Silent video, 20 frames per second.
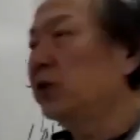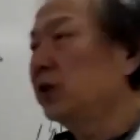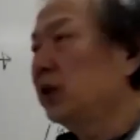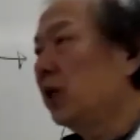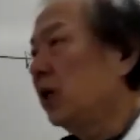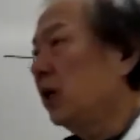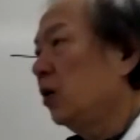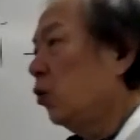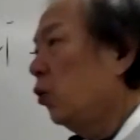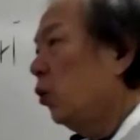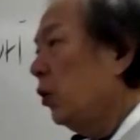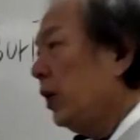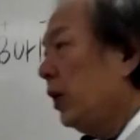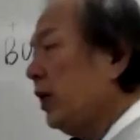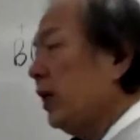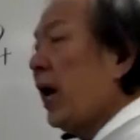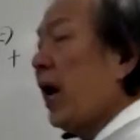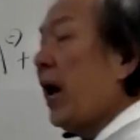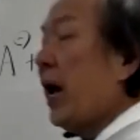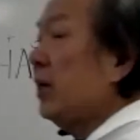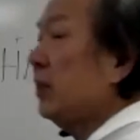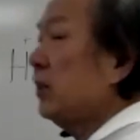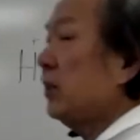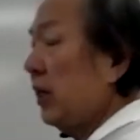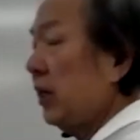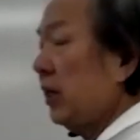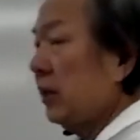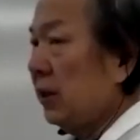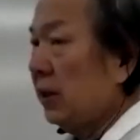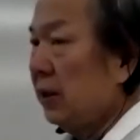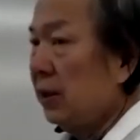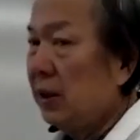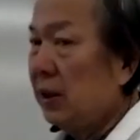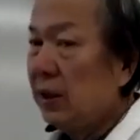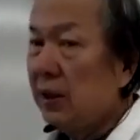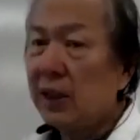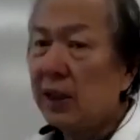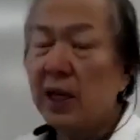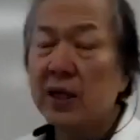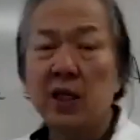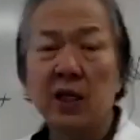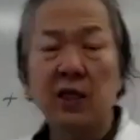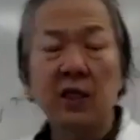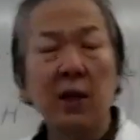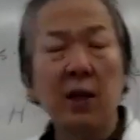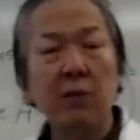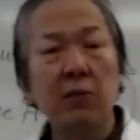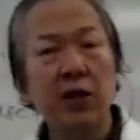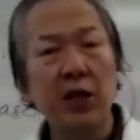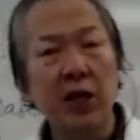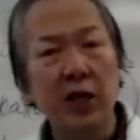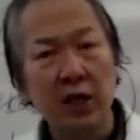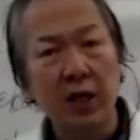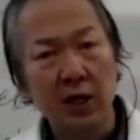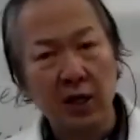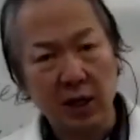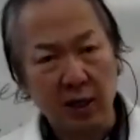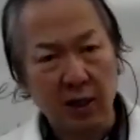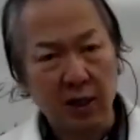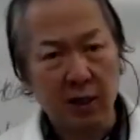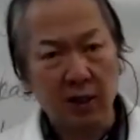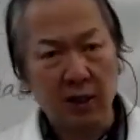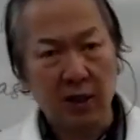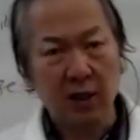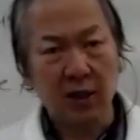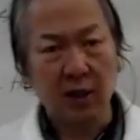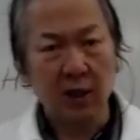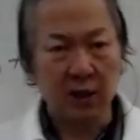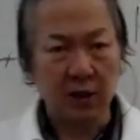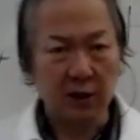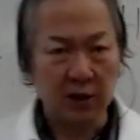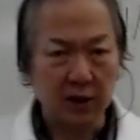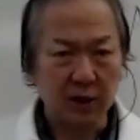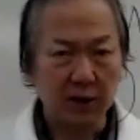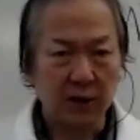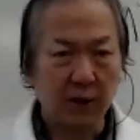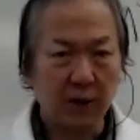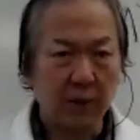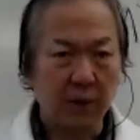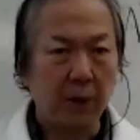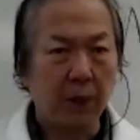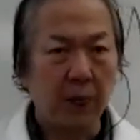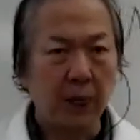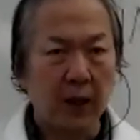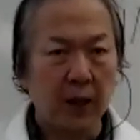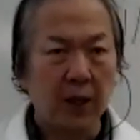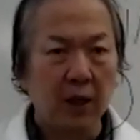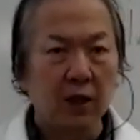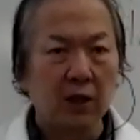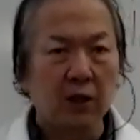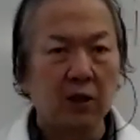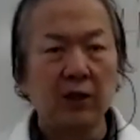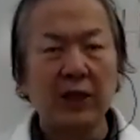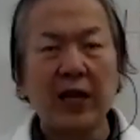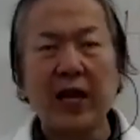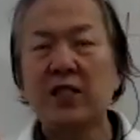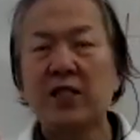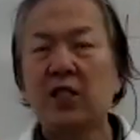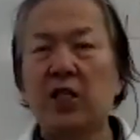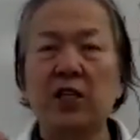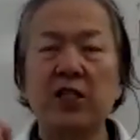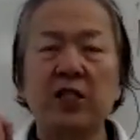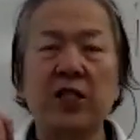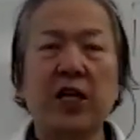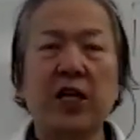for the weak acid. That's the same thing in here. So that's the